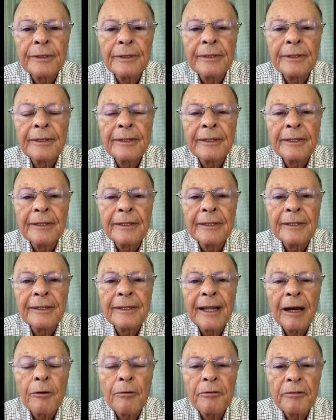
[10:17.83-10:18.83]
And Abraham
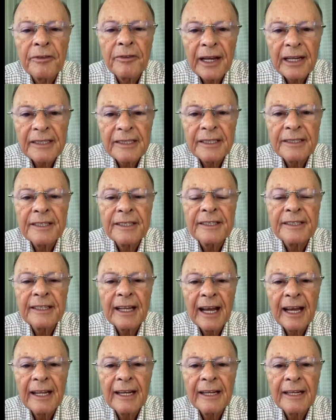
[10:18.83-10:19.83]
fell
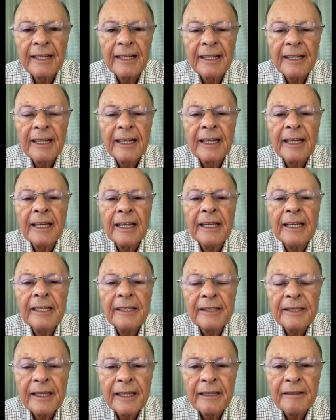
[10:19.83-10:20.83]
into that
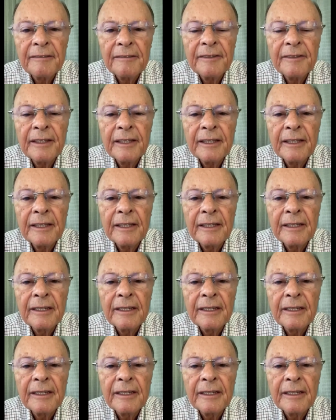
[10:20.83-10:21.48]
trap